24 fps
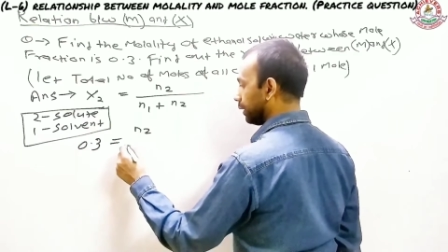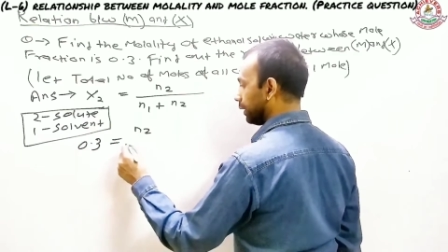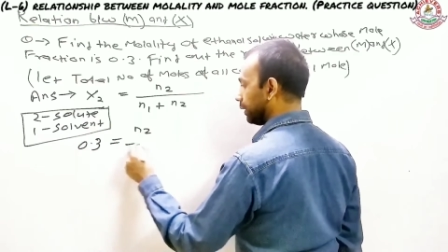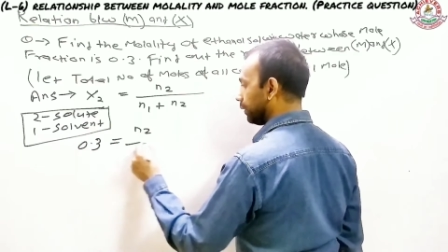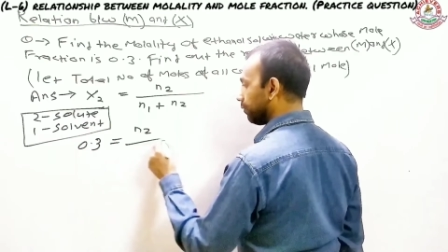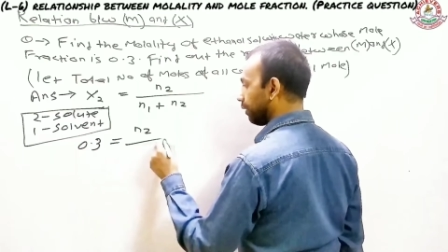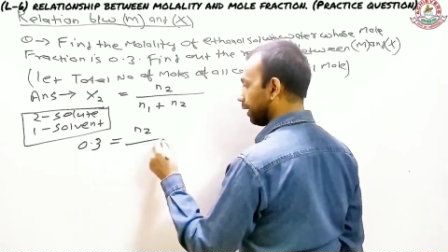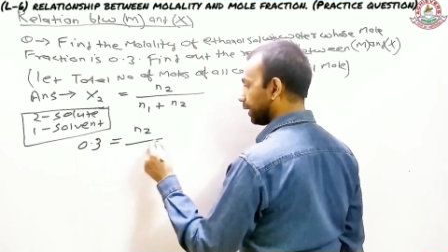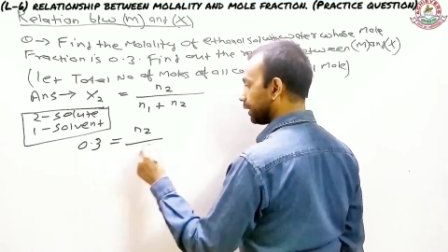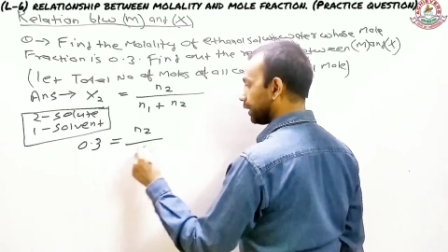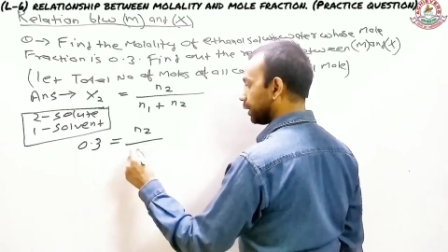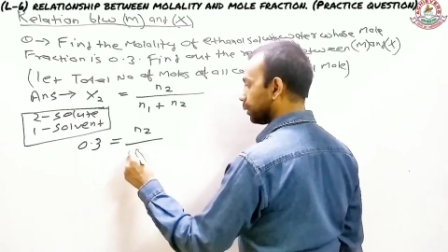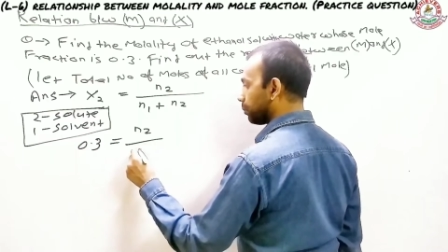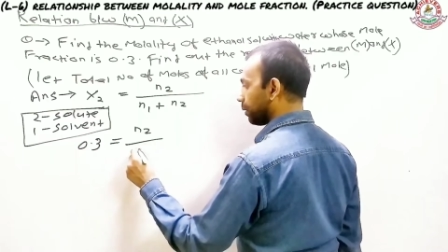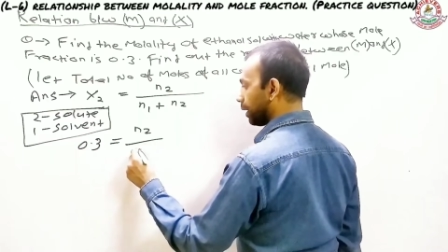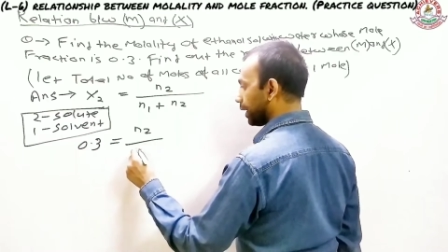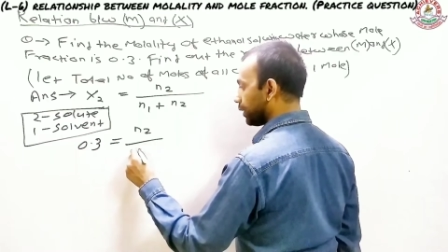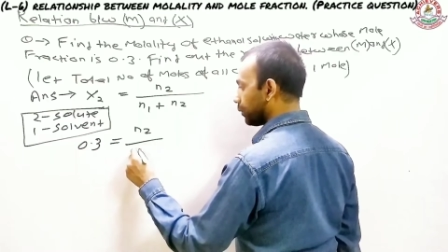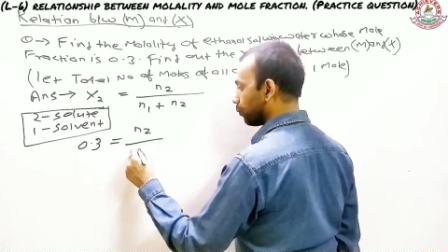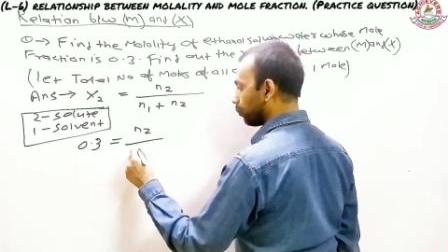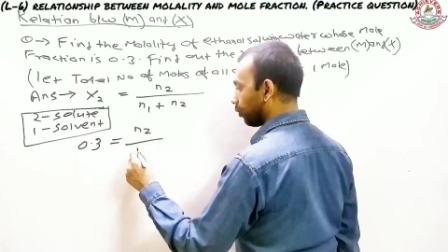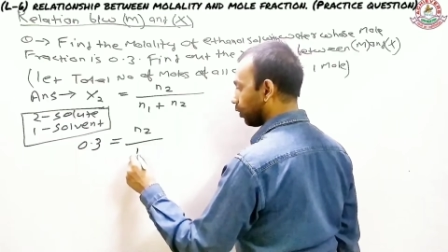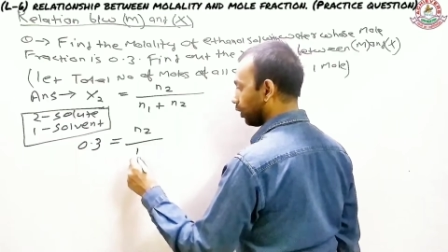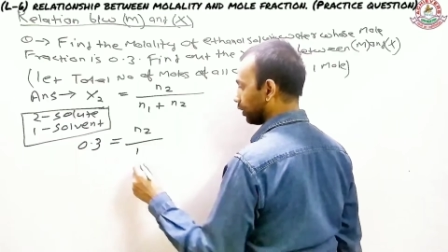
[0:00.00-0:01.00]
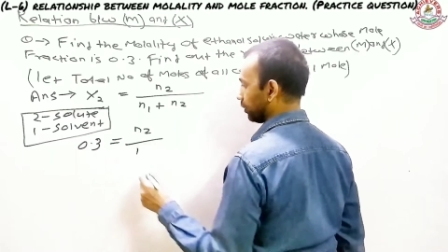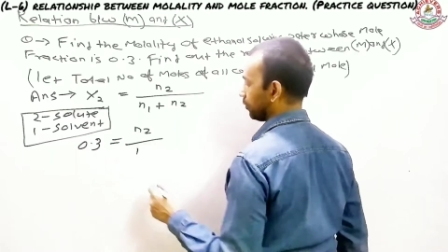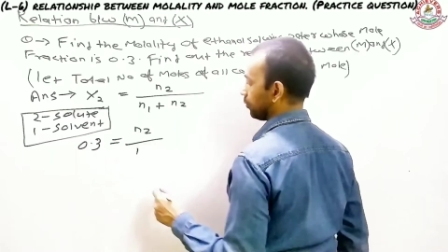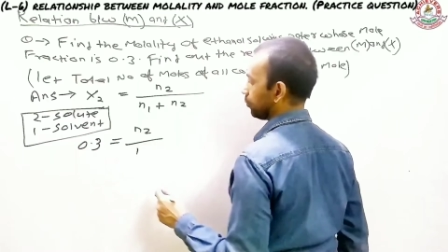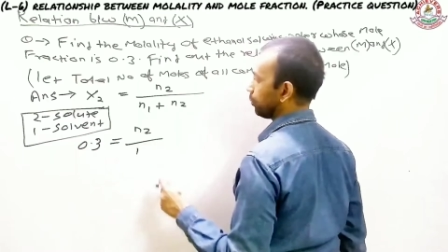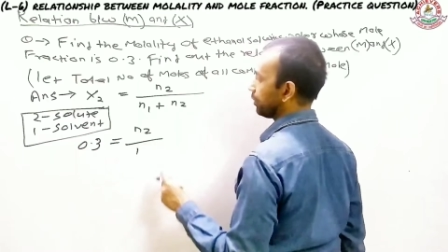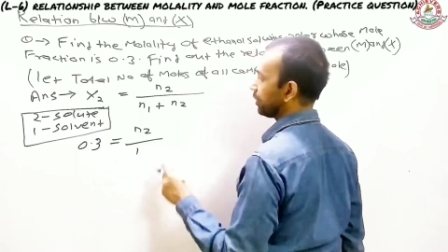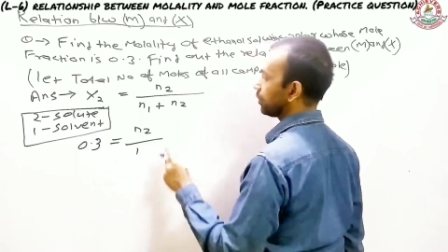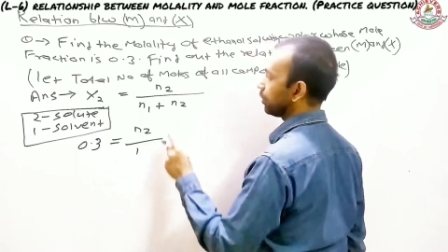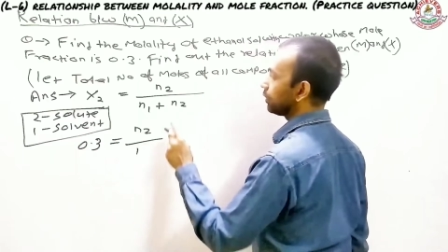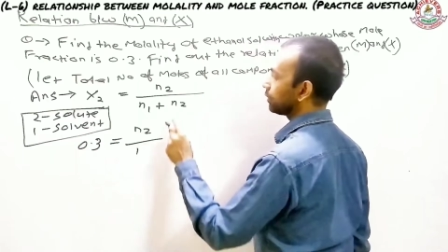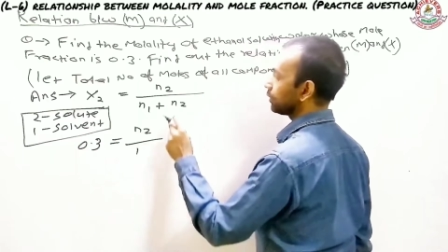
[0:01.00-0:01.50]
divided by
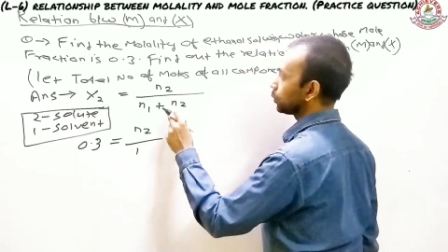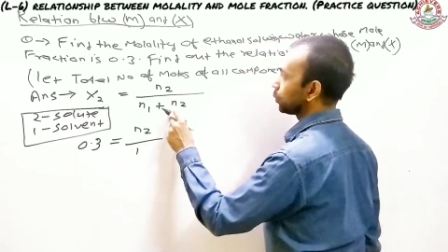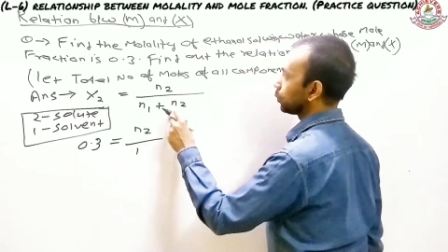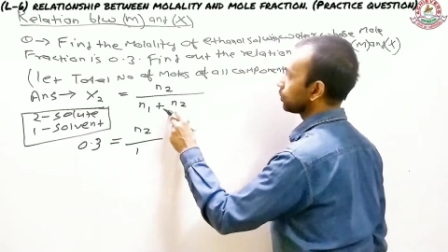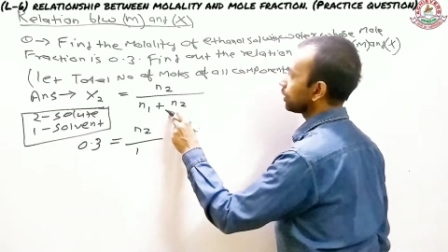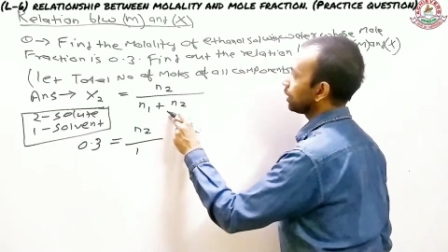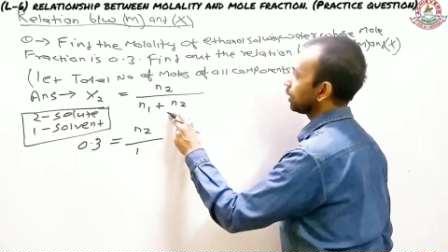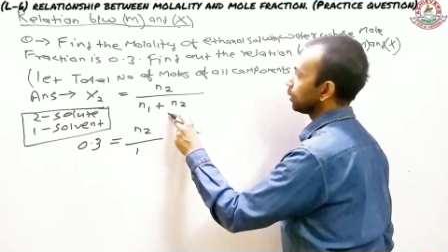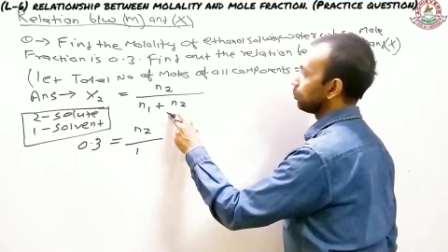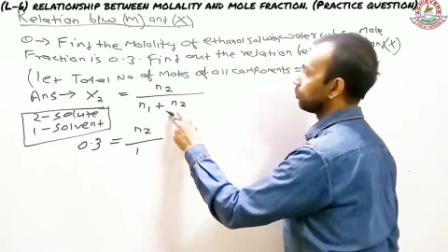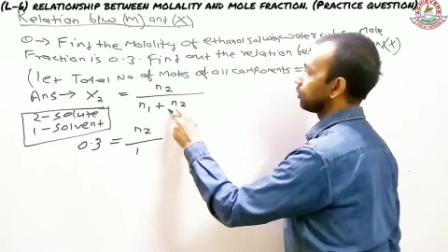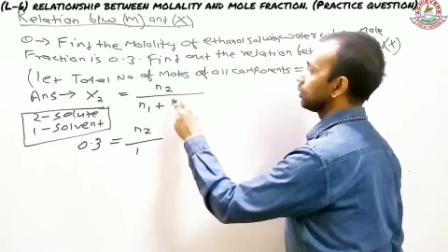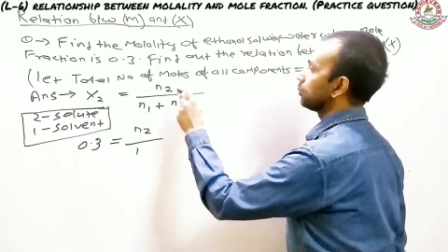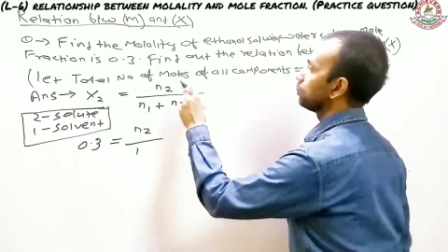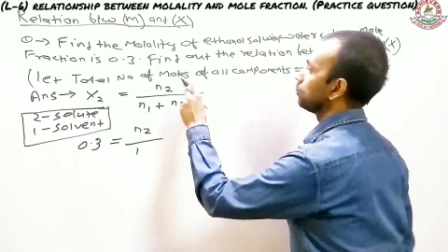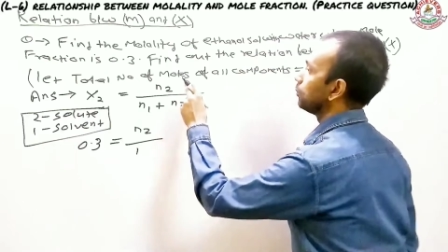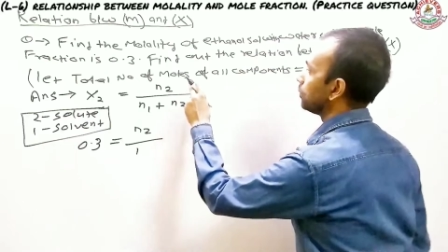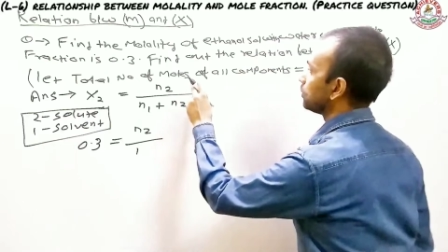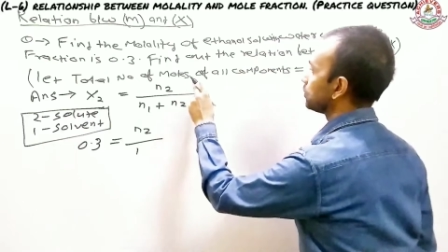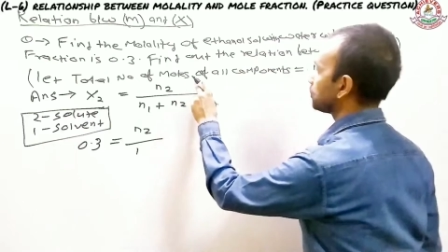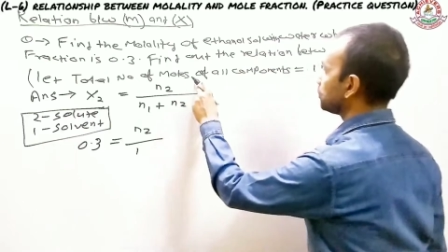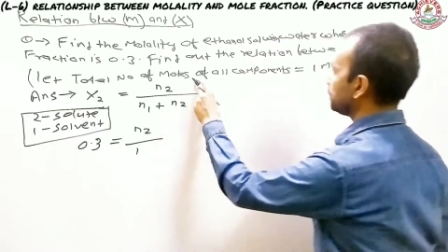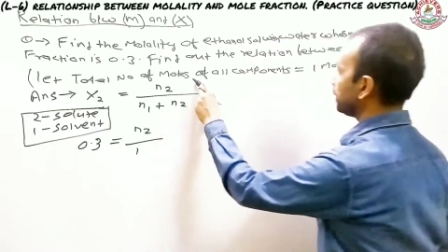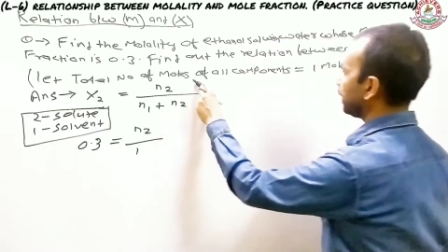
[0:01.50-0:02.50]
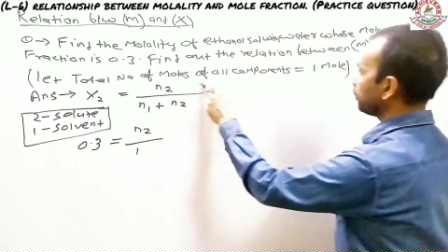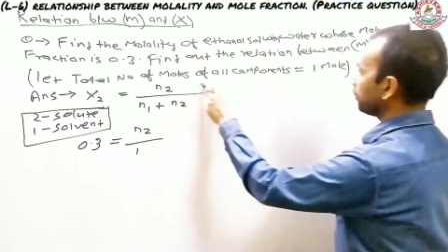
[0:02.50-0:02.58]
1, because total number of moles